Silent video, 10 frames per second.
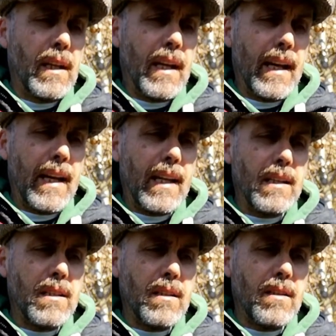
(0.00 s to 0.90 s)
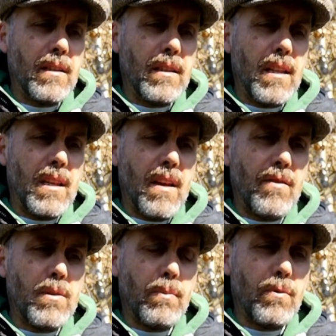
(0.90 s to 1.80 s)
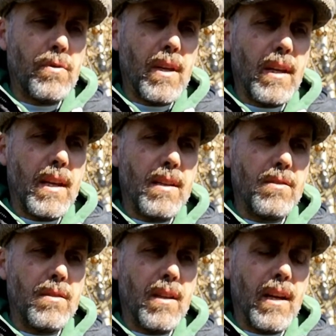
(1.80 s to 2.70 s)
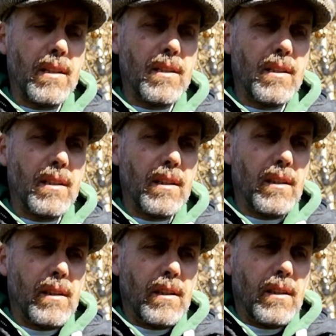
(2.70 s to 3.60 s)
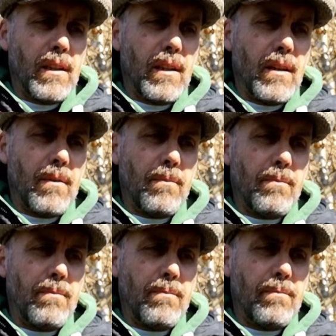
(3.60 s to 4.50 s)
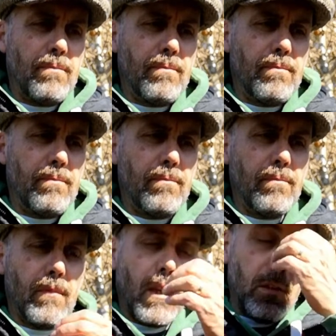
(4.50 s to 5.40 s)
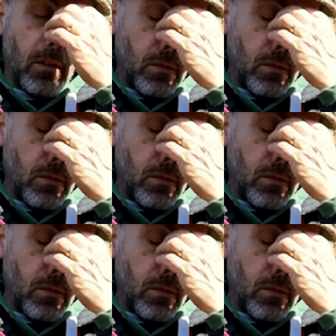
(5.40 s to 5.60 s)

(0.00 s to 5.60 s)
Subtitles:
And the inevitable thing is that no, this